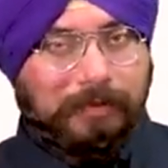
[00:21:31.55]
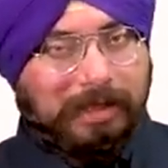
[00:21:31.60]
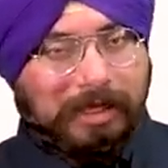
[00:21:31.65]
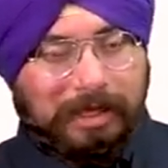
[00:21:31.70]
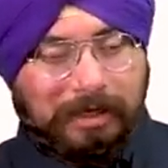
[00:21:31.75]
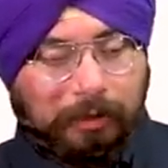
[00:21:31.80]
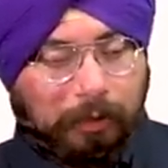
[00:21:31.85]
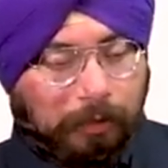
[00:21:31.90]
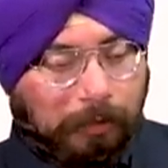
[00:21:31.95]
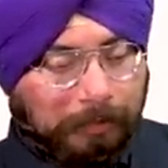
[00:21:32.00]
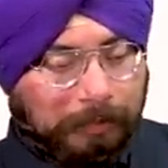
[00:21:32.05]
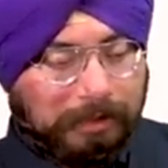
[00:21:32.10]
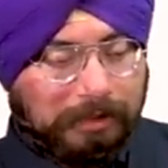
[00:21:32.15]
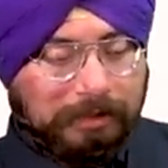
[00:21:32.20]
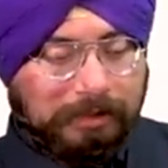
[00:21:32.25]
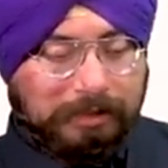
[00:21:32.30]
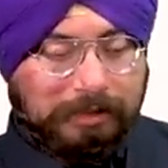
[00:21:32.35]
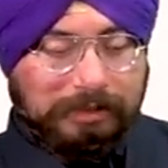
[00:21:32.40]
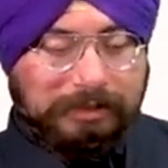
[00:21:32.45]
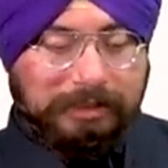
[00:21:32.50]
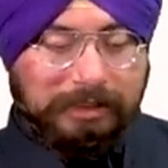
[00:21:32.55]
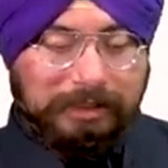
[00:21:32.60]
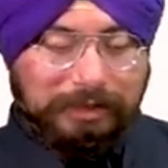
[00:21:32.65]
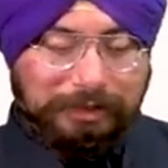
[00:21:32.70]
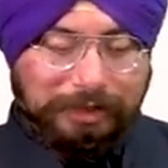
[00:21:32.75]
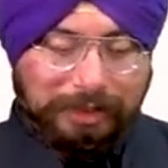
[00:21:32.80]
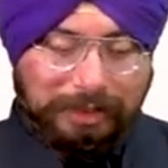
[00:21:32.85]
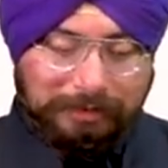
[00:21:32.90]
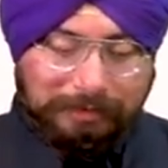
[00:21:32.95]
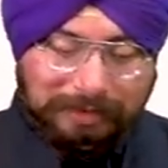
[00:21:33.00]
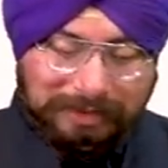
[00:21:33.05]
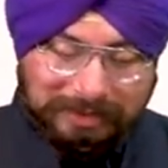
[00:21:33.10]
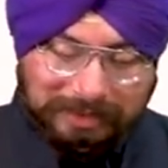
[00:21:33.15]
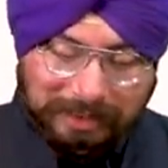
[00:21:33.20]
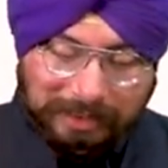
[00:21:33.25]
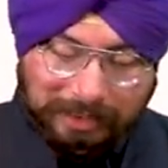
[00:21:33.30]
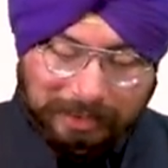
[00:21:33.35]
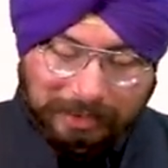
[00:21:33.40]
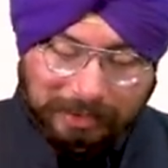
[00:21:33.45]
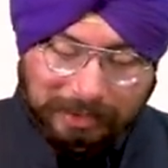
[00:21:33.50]
I hope this initiative is
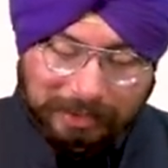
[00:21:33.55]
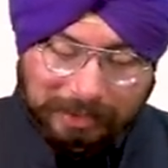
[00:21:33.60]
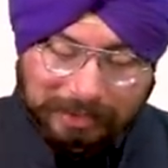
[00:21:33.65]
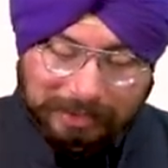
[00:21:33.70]
clear.